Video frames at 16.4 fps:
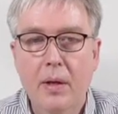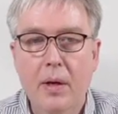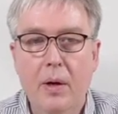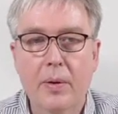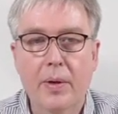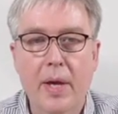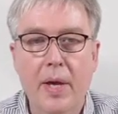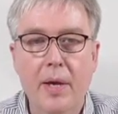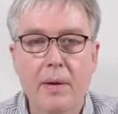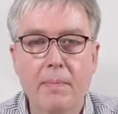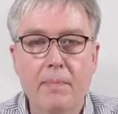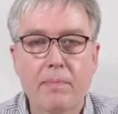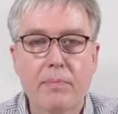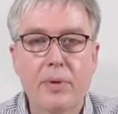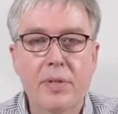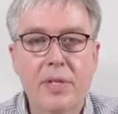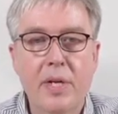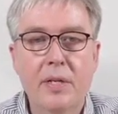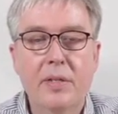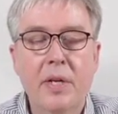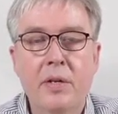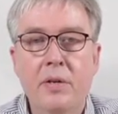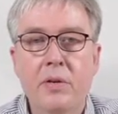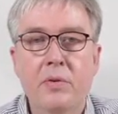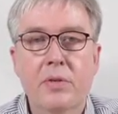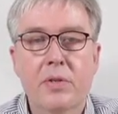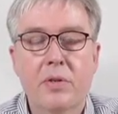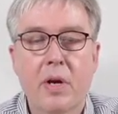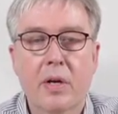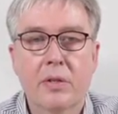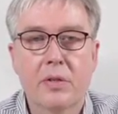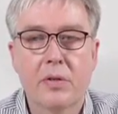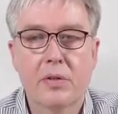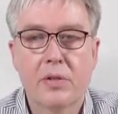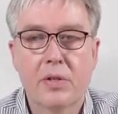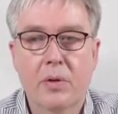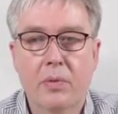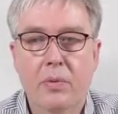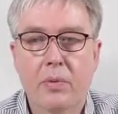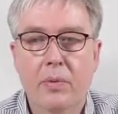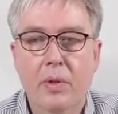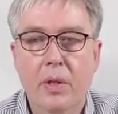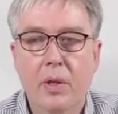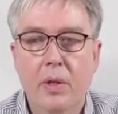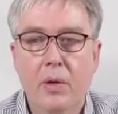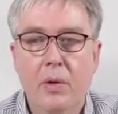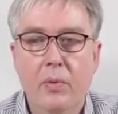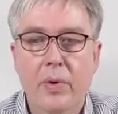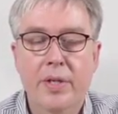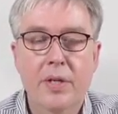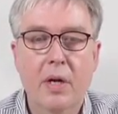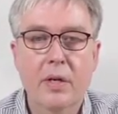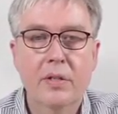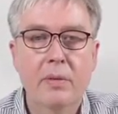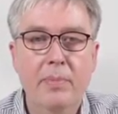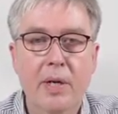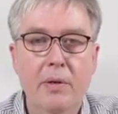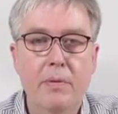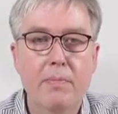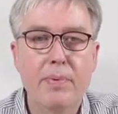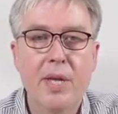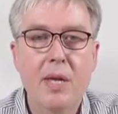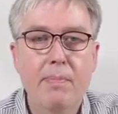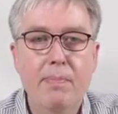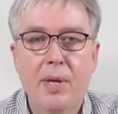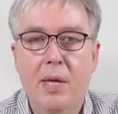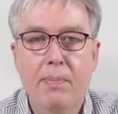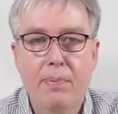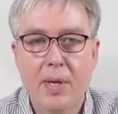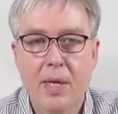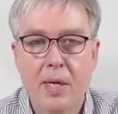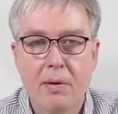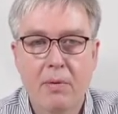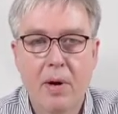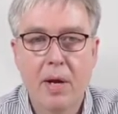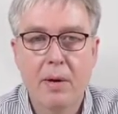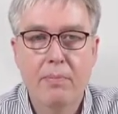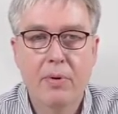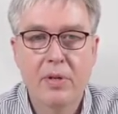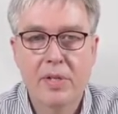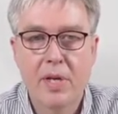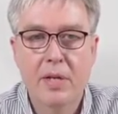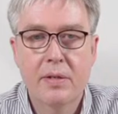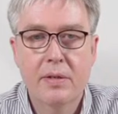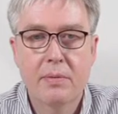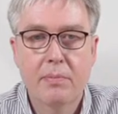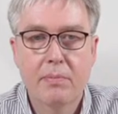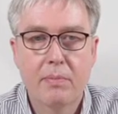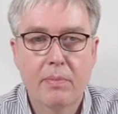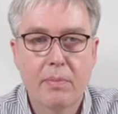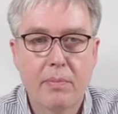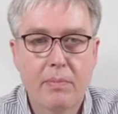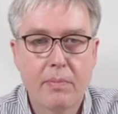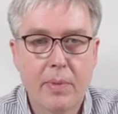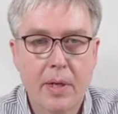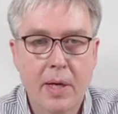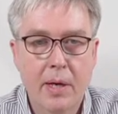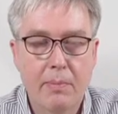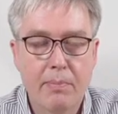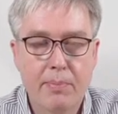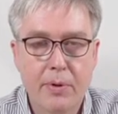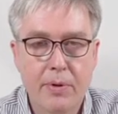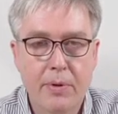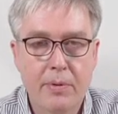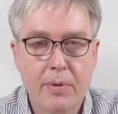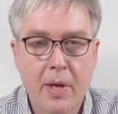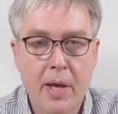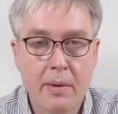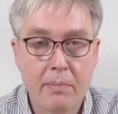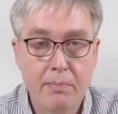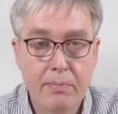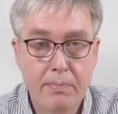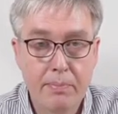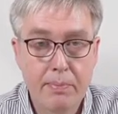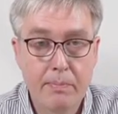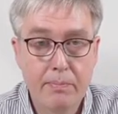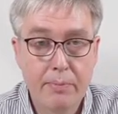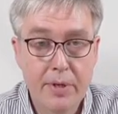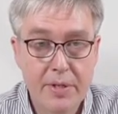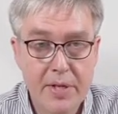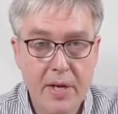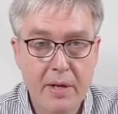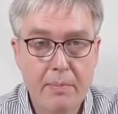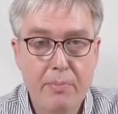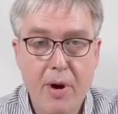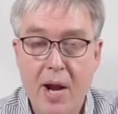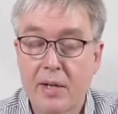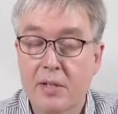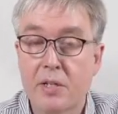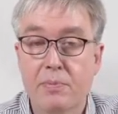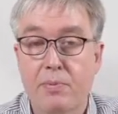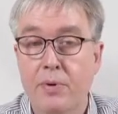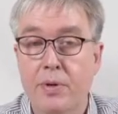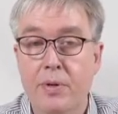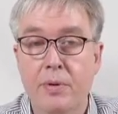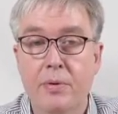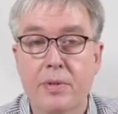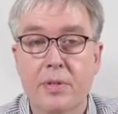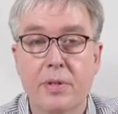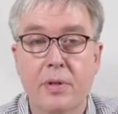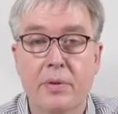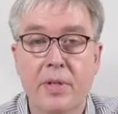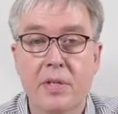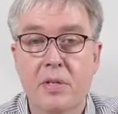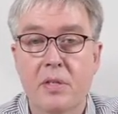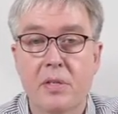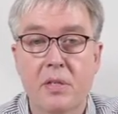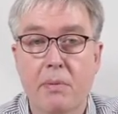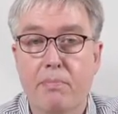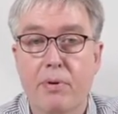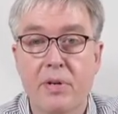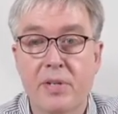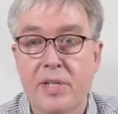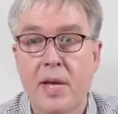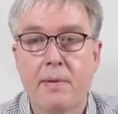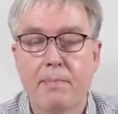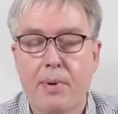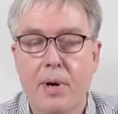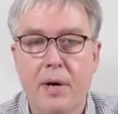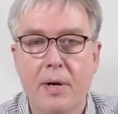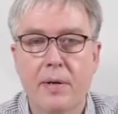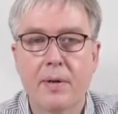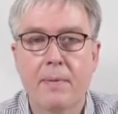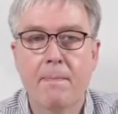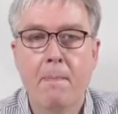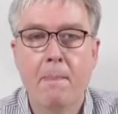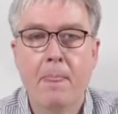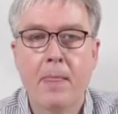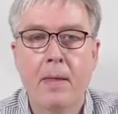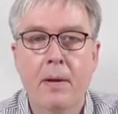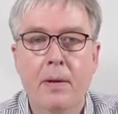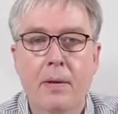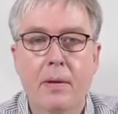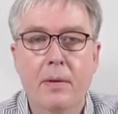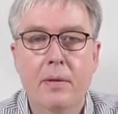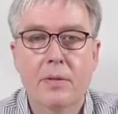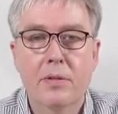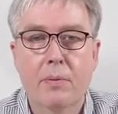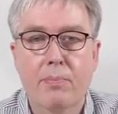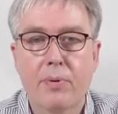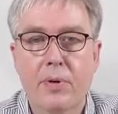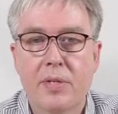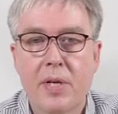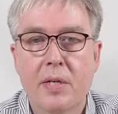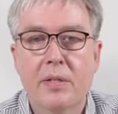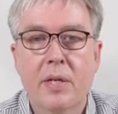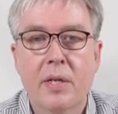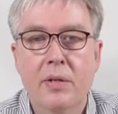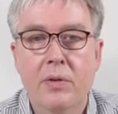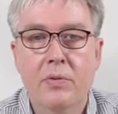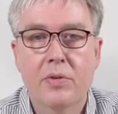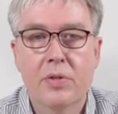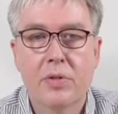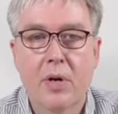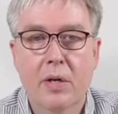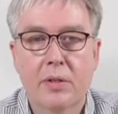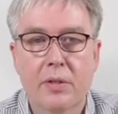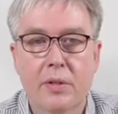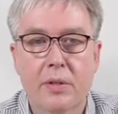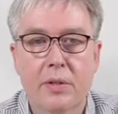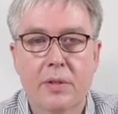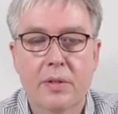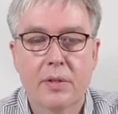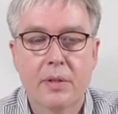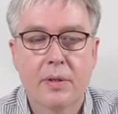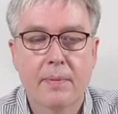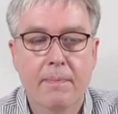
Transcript: Okay, presenting new structures. So we talked about PPP, right? Present, uh, produce, and present, practice, produce. So this is the present part. So presenting new structures.